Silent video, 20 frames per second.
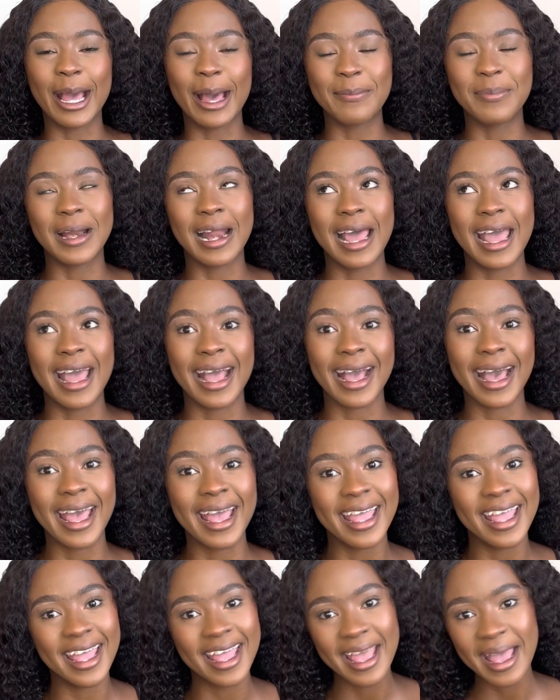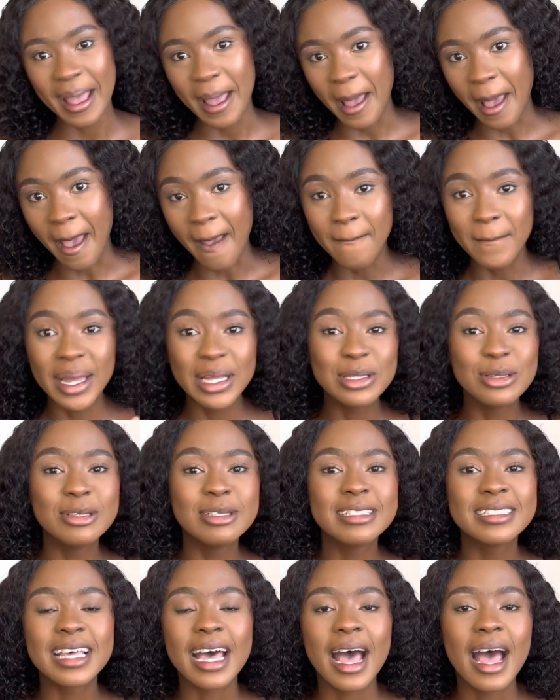Apply
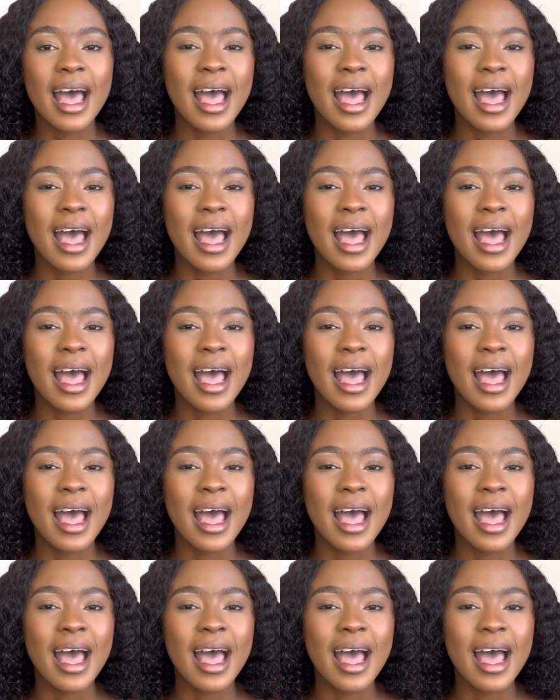MEDUNSA.